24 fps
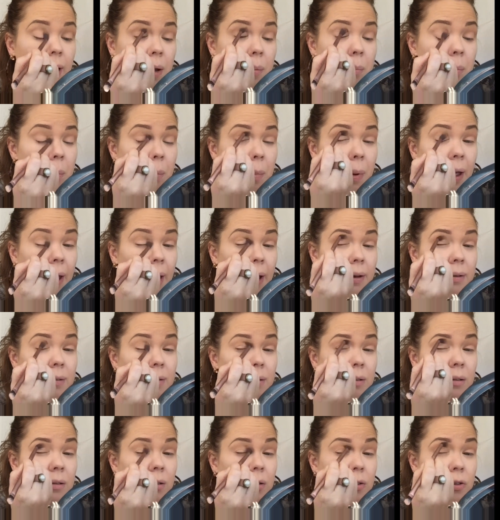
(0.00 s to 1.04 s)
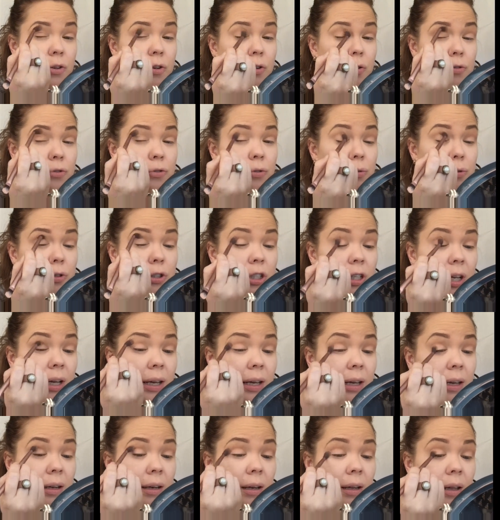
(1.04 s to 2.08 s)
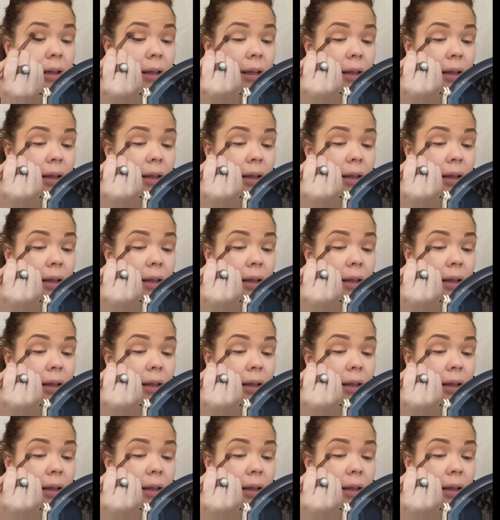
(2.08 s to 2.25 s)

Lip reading: a matte neutral shade